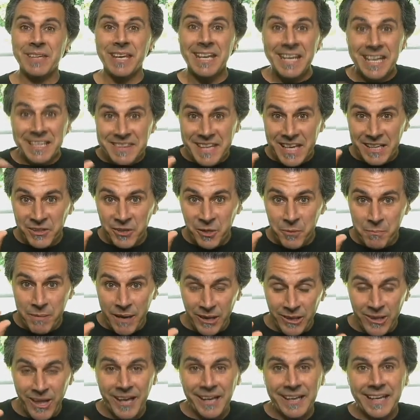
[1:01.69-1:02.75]
Hit that little
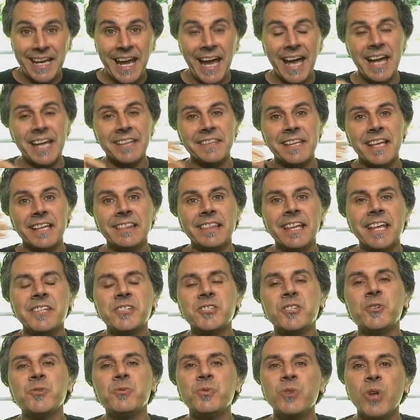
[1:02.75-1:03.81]
bell icon that
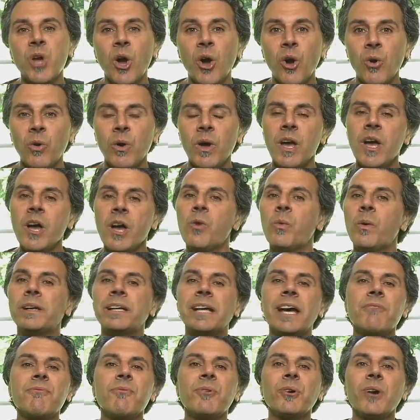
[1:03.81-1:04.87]
lets you know
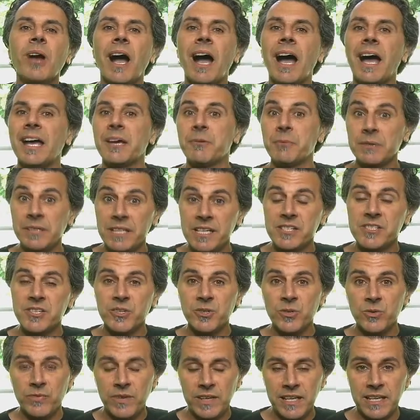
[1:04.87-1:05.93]
whenever I release a
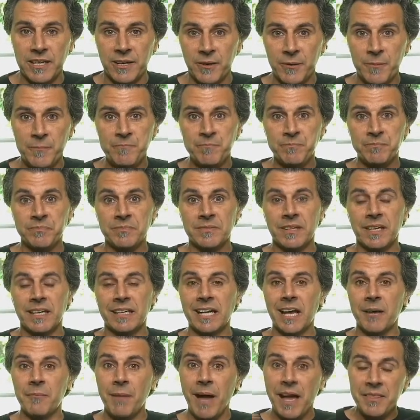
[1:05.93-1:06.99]
new video. And
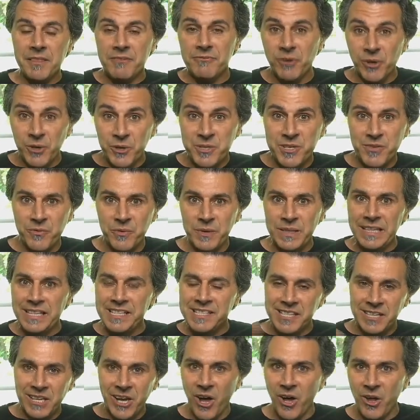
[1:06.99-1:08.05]
I'm on the verge of
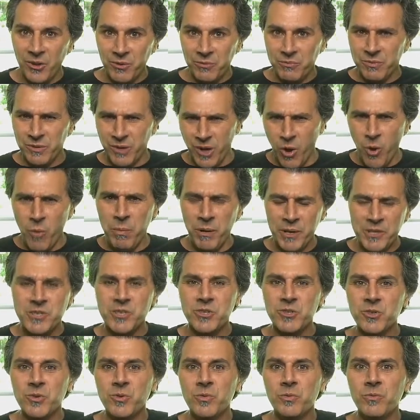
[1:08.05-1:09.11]
releasing a whole bunch of
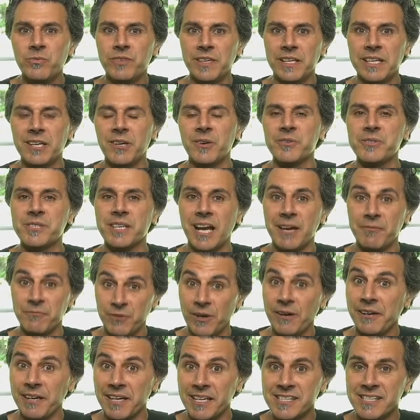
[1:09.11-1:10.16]
new videos that I'm
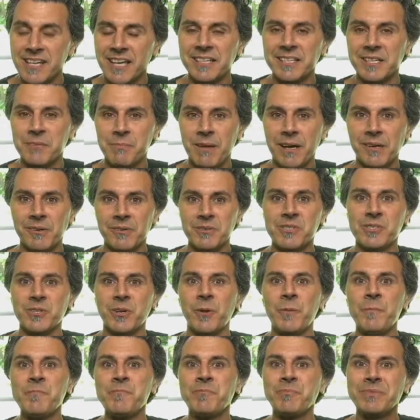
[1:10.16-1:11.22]
very excited about.
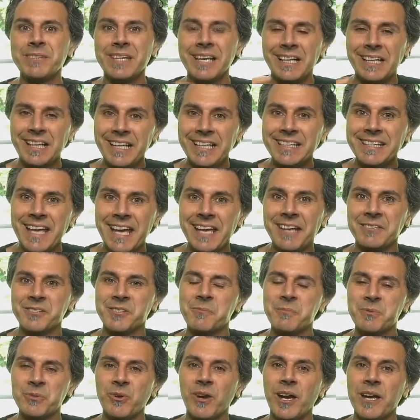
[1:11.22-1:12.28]
So click that
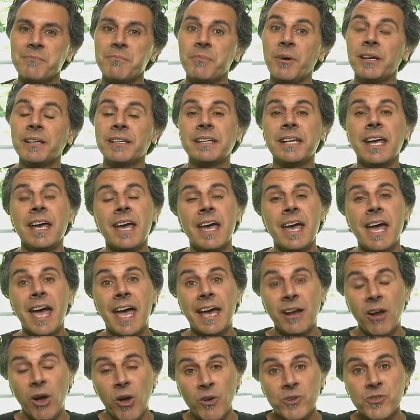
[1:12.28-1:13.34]
subscribe button.
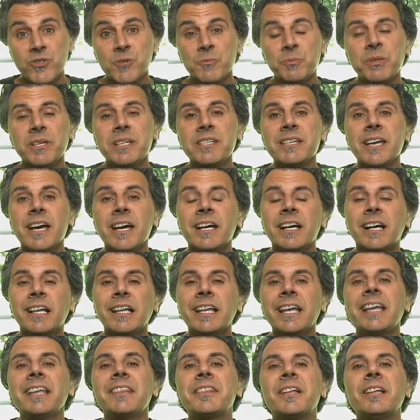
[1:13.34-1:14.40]
And also please
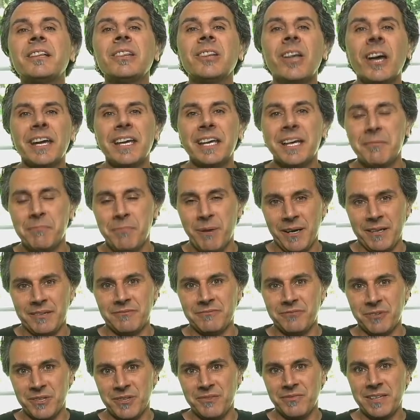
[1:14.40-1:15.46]
click the like button
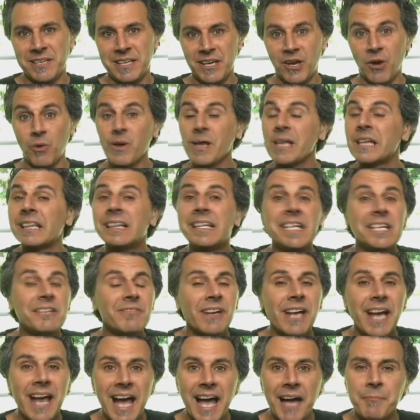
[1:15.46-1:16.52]
for the video. Leave a
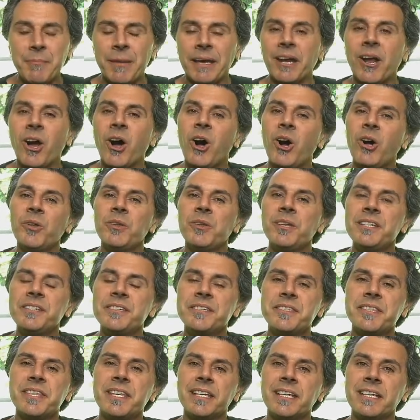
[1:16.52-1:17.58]
comment. All
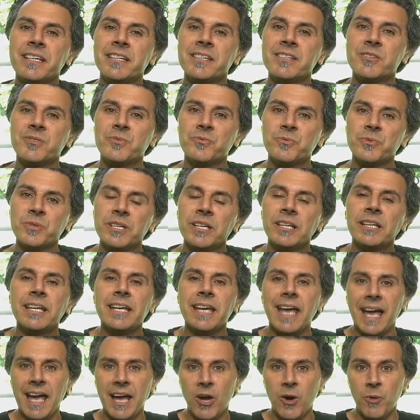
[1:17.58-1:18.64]
these things really
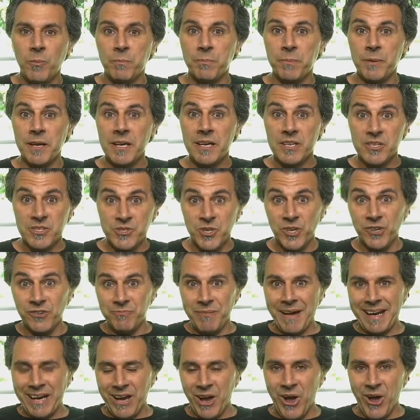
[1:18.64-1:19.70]
help serve
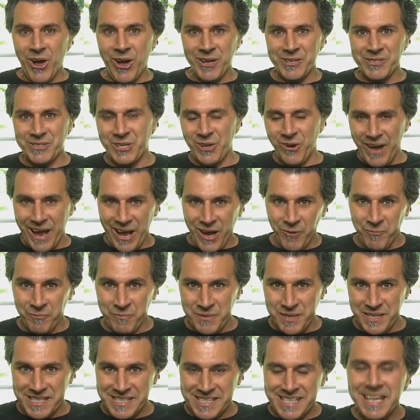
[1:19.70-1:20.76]
my cause.
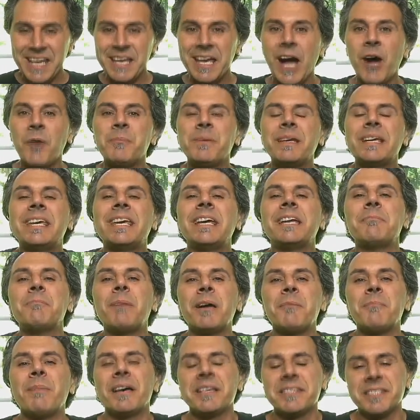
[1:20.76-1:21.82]
Help me get
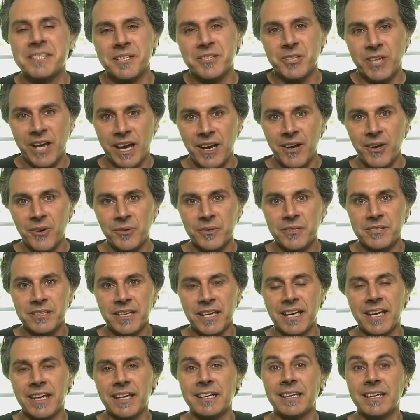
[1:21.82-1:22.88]
my message out.
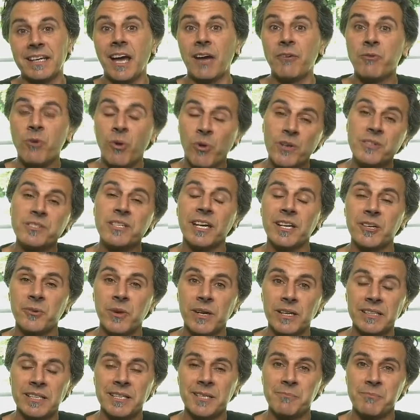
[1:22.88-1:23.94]
And of course, I
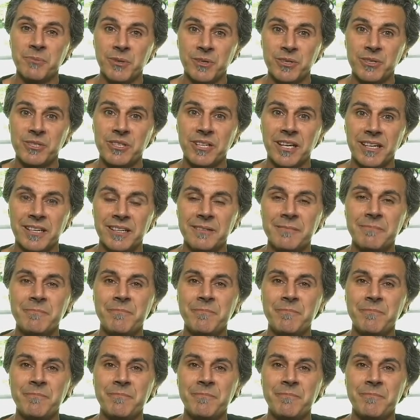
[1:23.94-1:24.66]
greatly appreciate it.